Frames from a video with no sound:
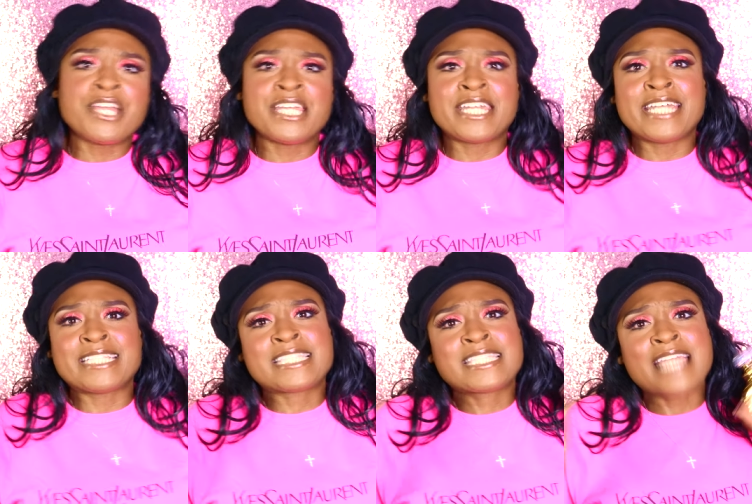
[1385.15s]
gonna get
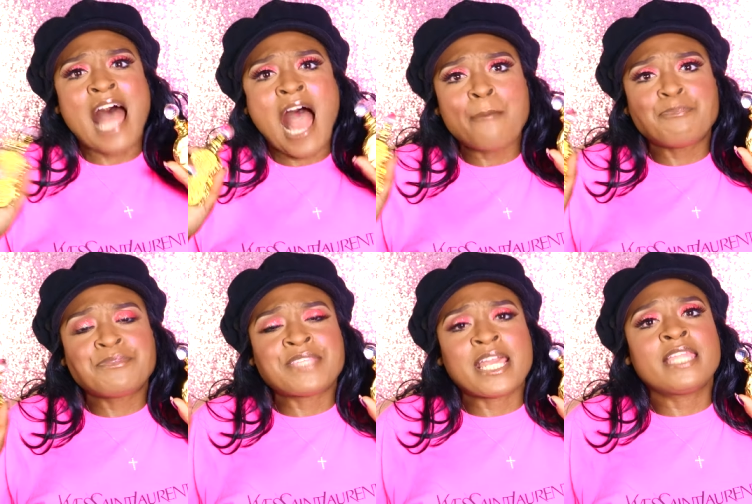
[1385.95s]

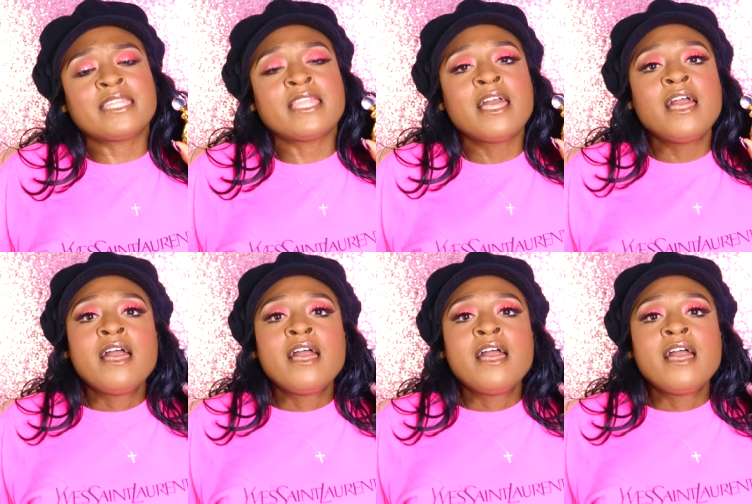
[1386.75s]
stopped and